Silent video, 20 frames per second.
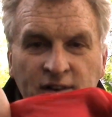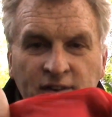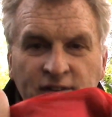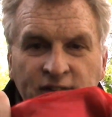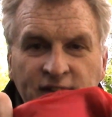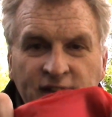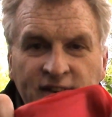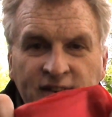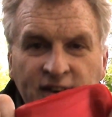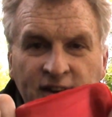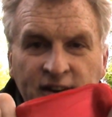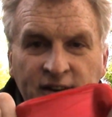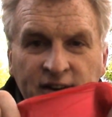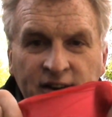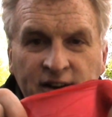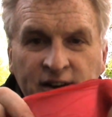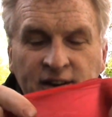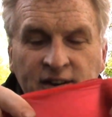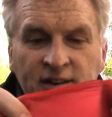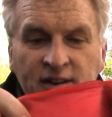
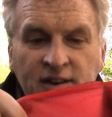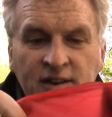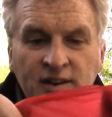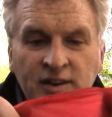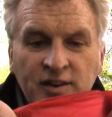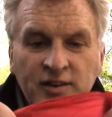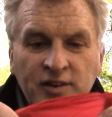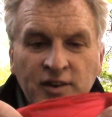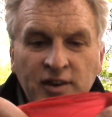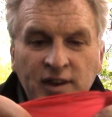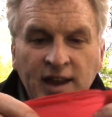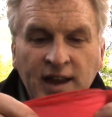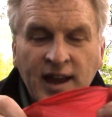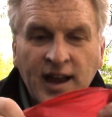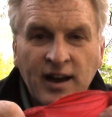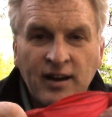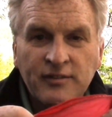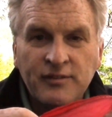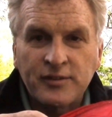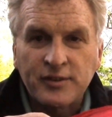600. So they
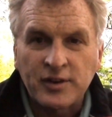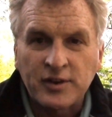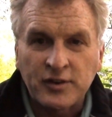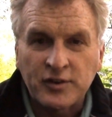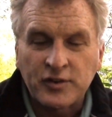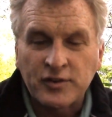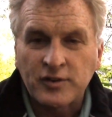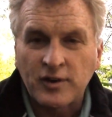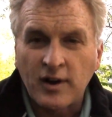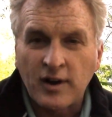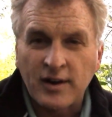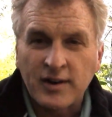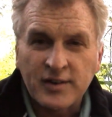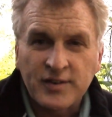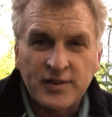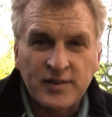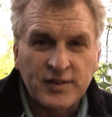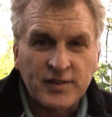have, for their strongest,